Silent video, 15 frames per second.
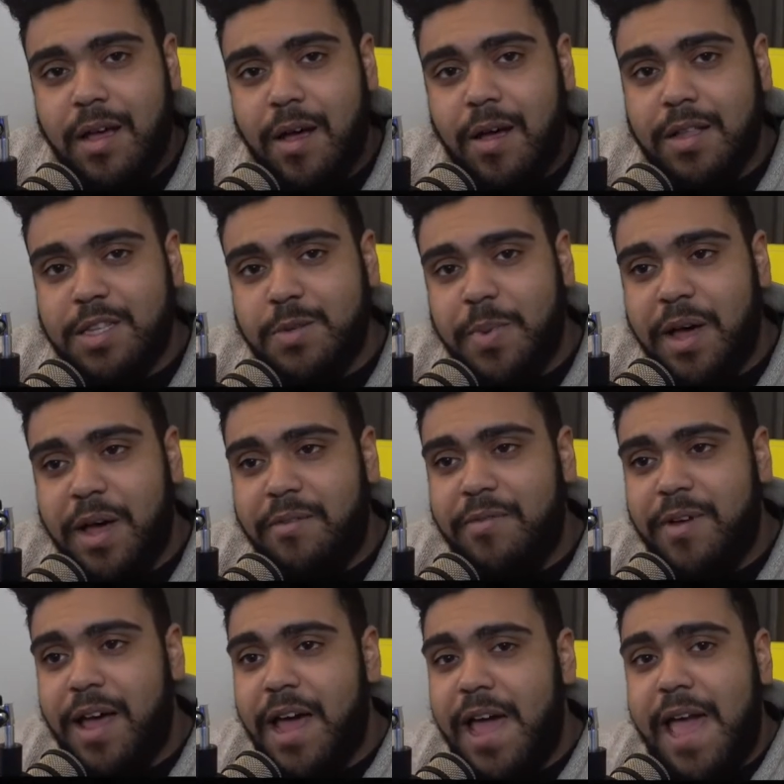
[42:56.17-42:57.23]
on
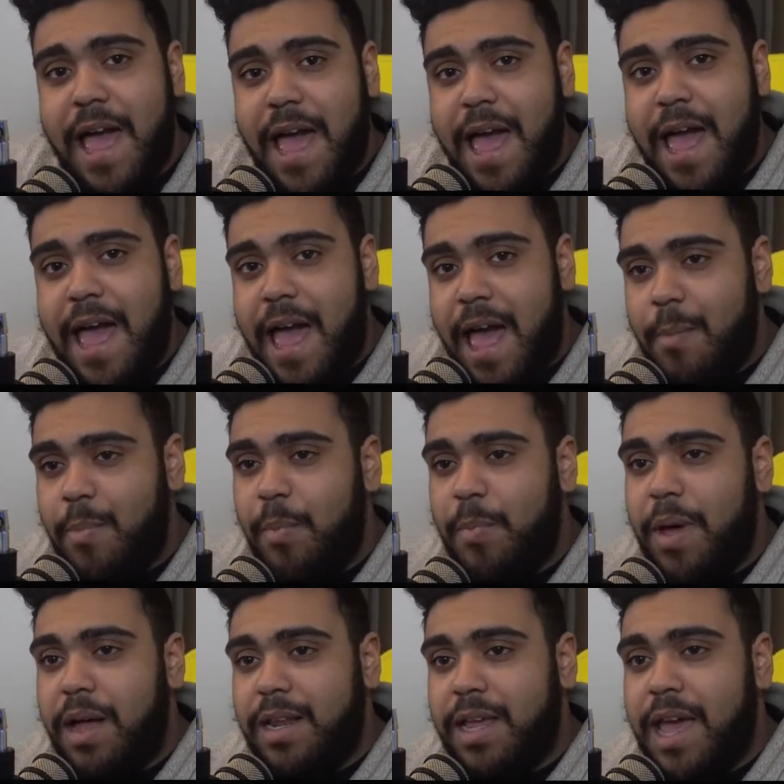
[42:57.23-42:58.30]
Spotify, Apple
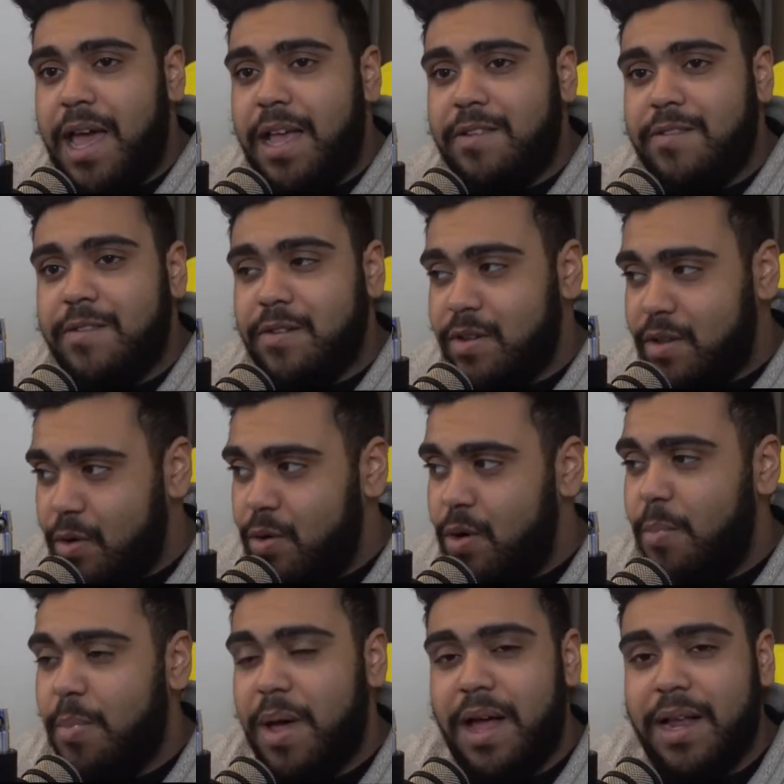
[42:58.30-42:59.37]
Podcasts, Google
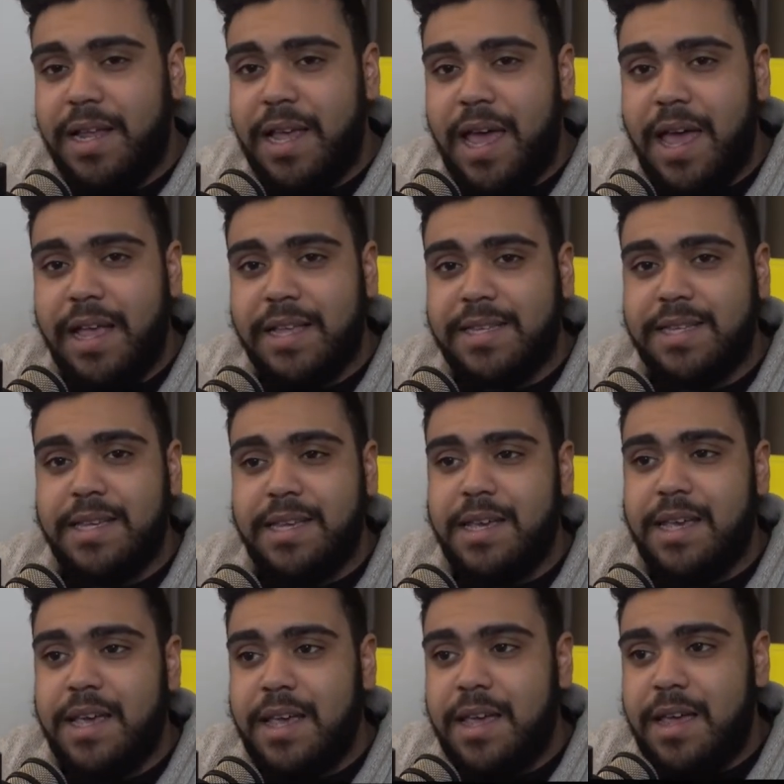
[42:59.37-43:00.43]
Podcasts,
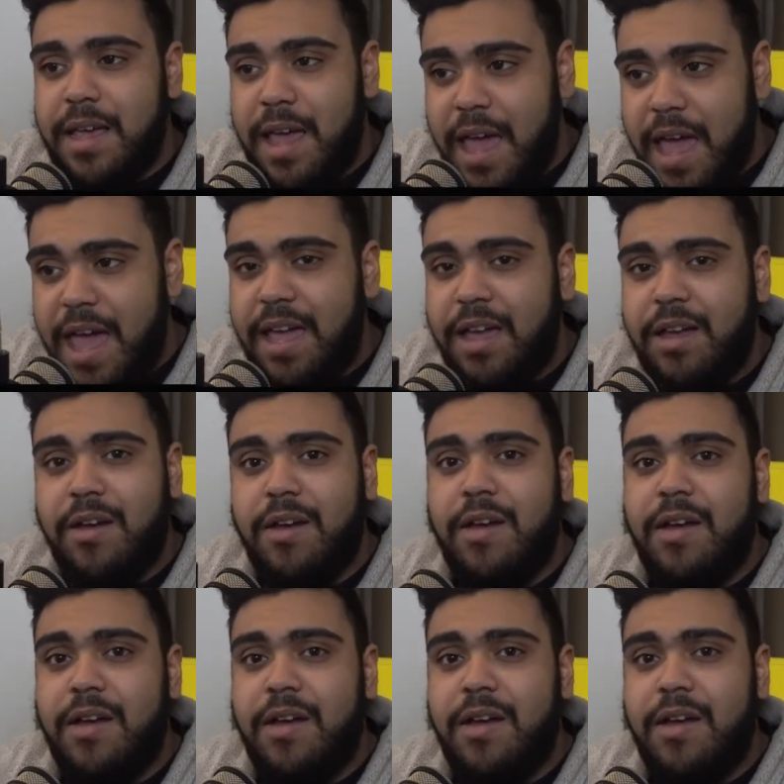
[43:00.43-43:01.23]
Anchor.